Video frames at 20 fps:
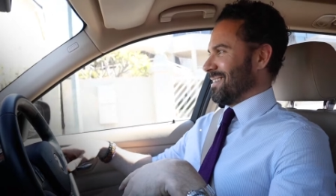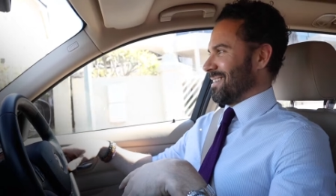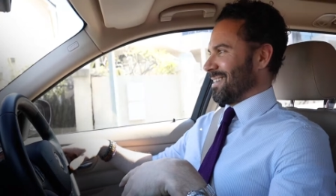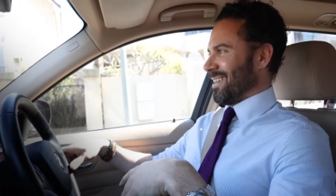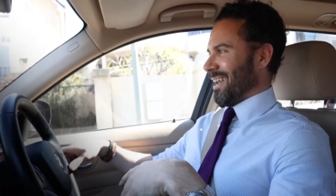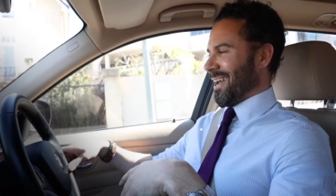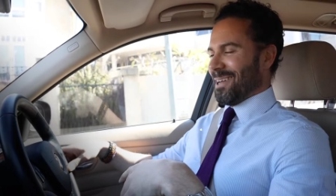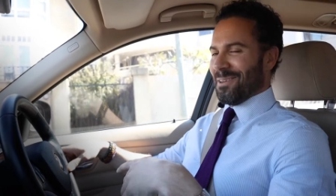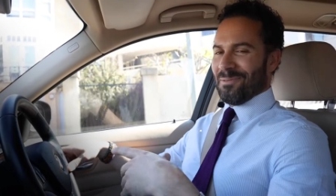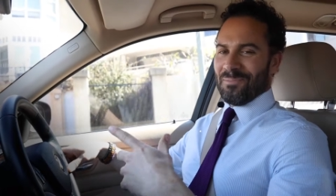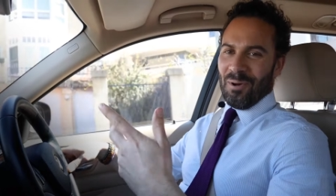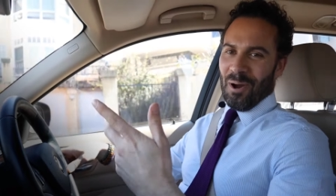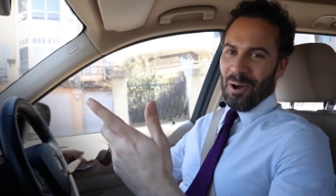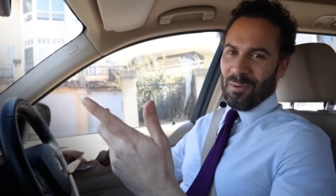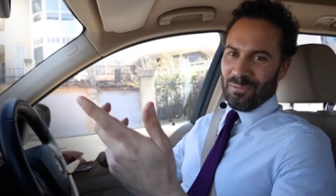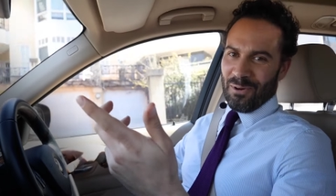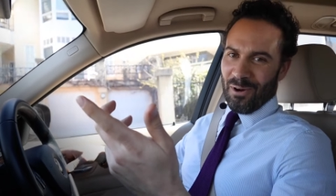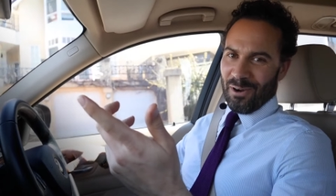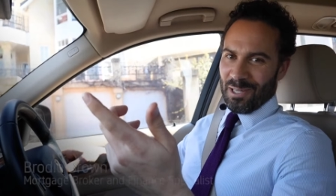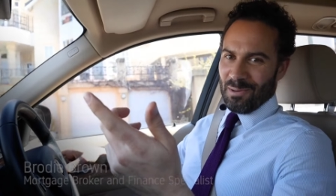G'day,
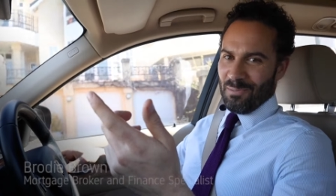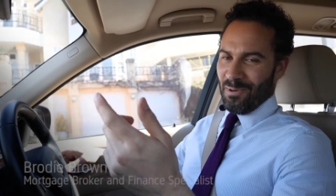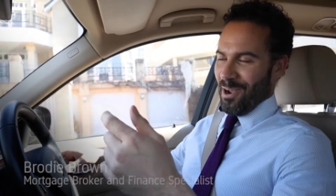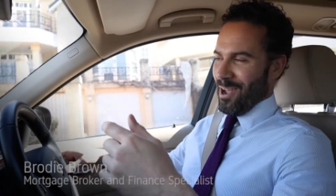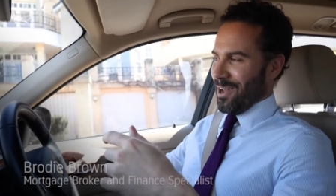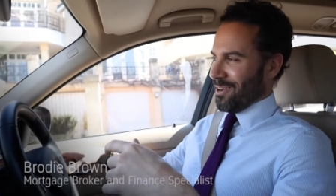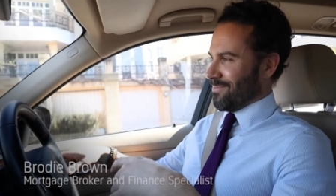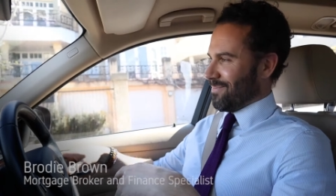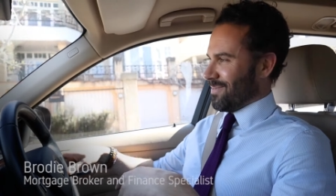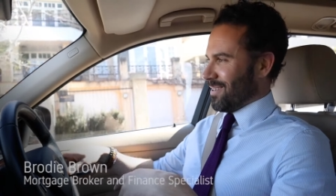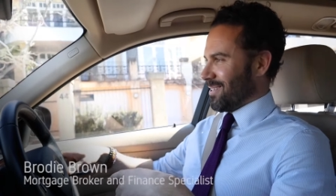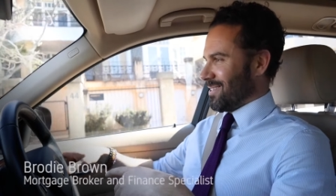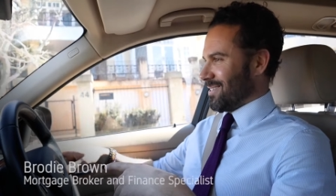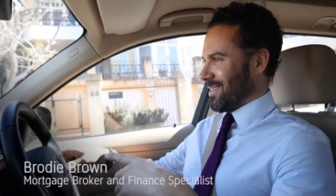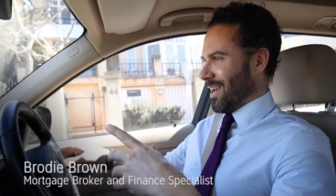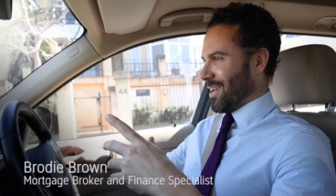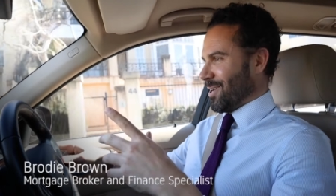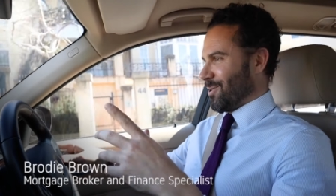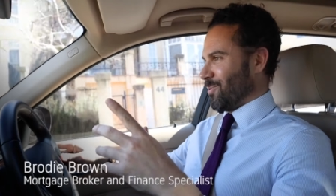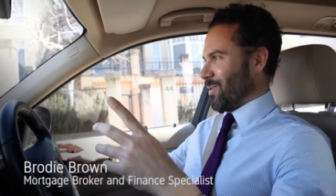I'm Brodie Brown, and
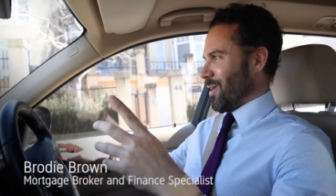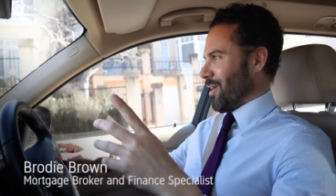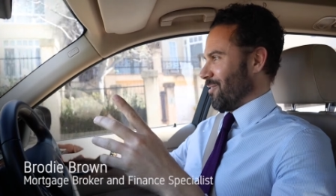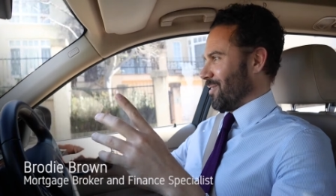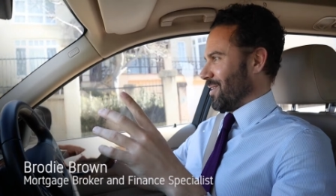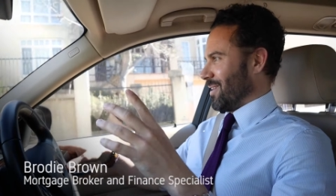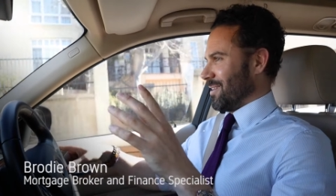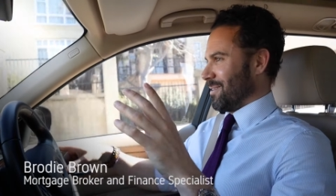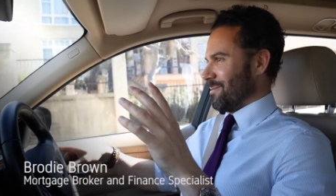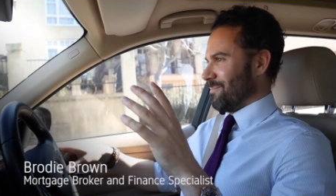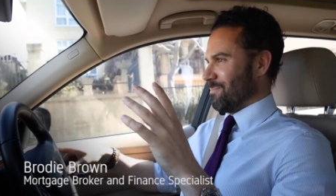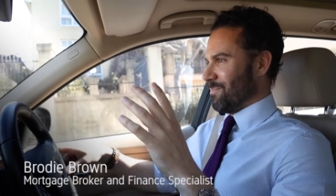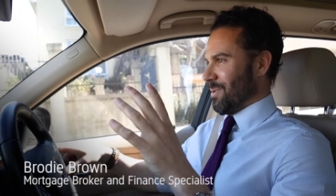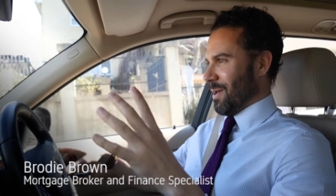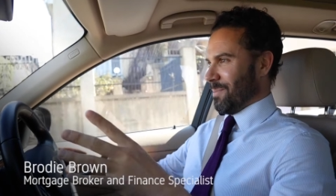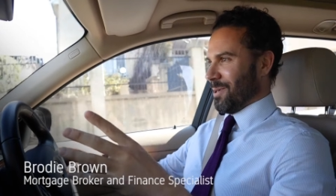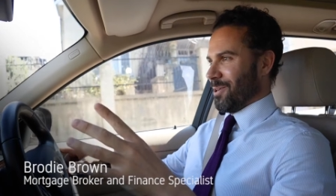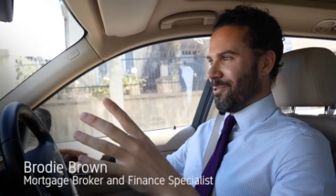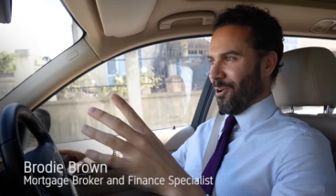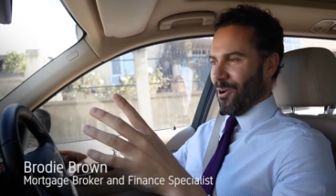today we're in
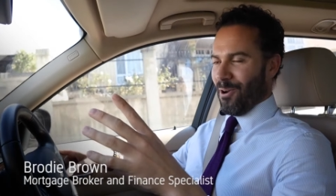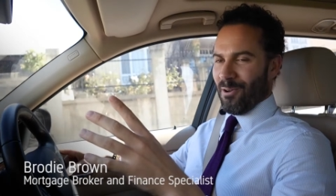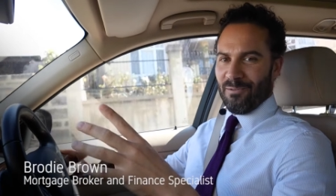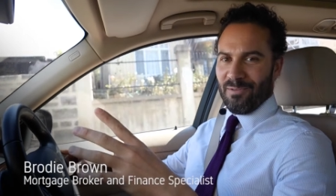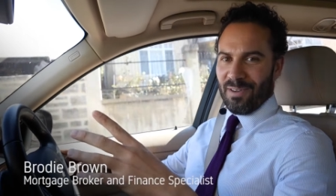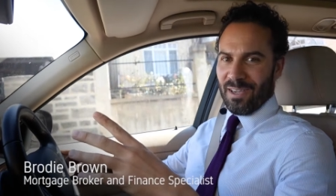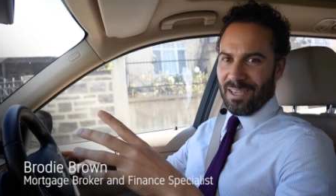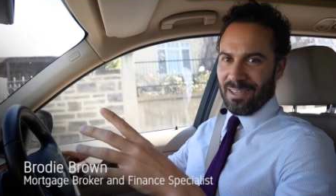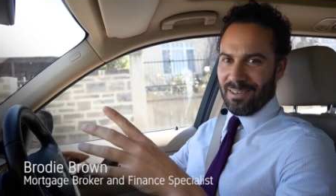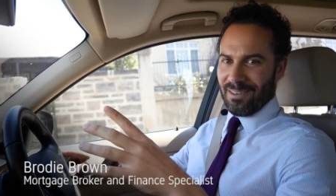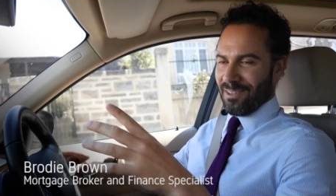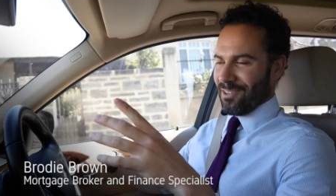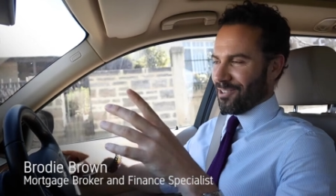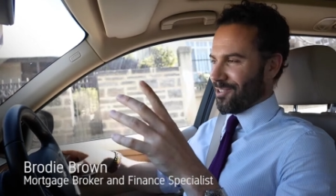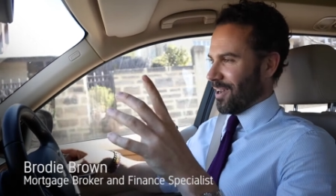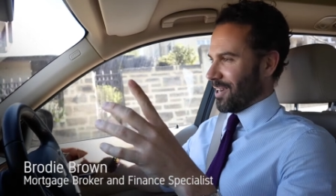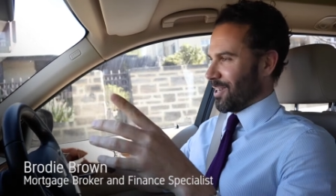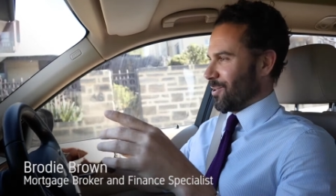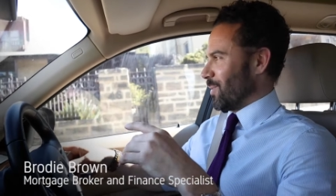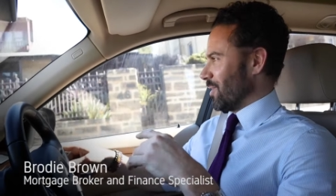Peppermint Grove in
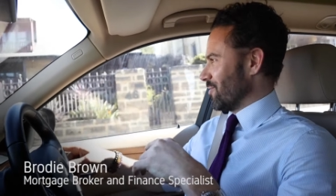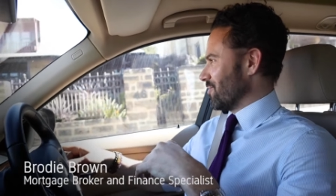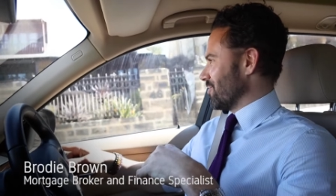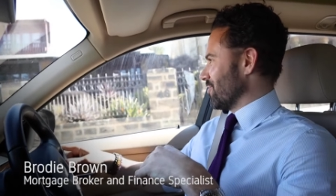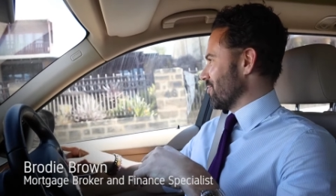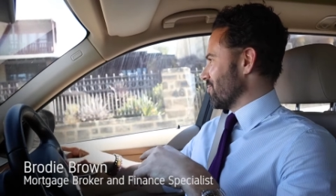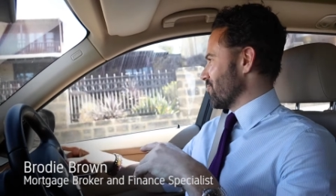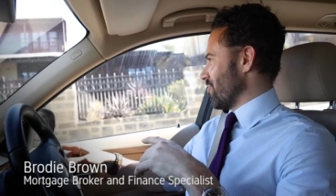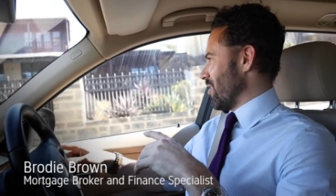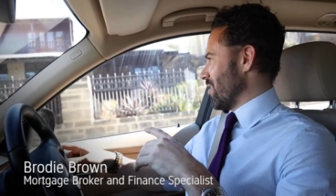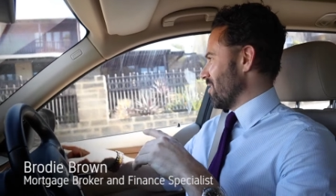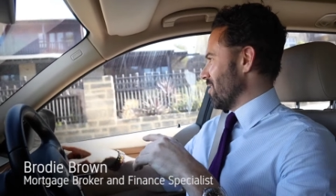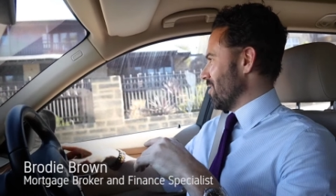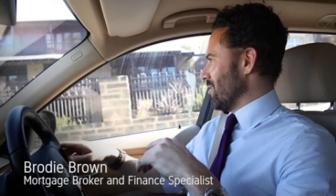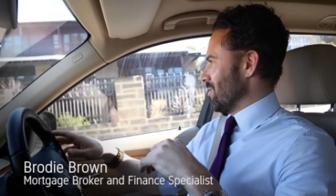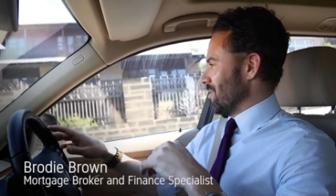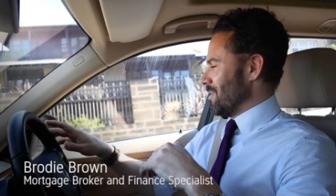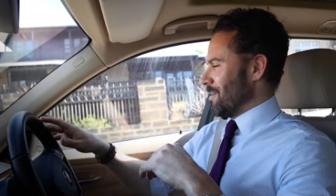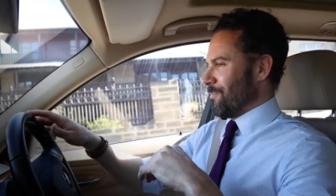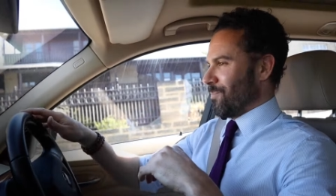sunny Western Australia,
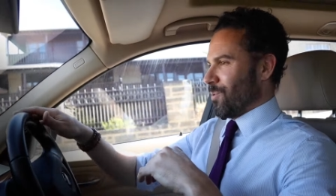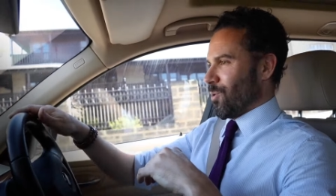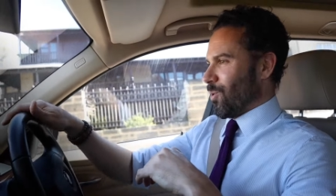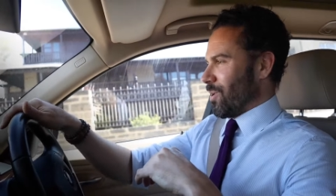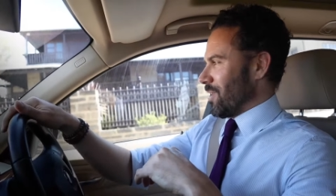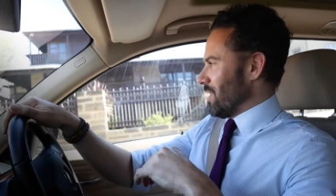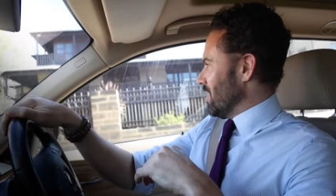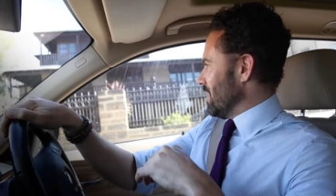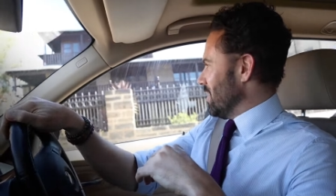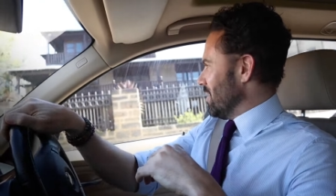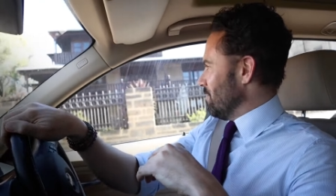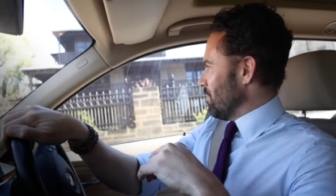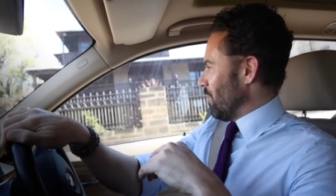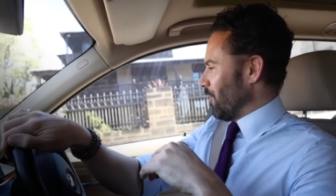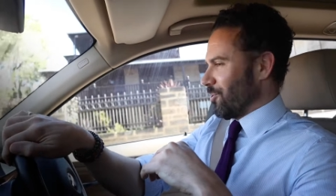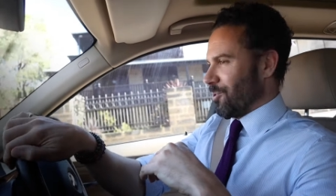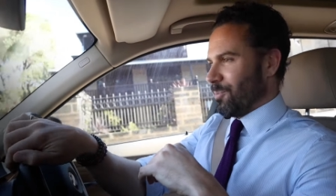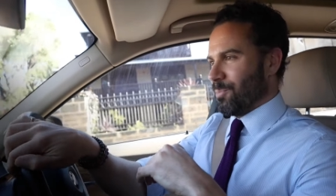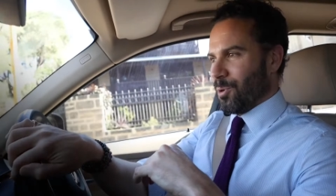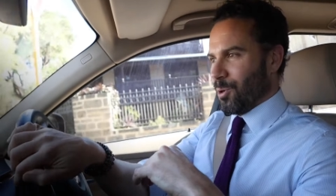one of the
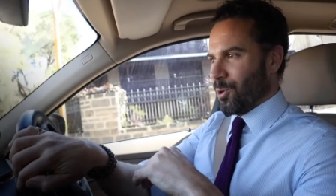most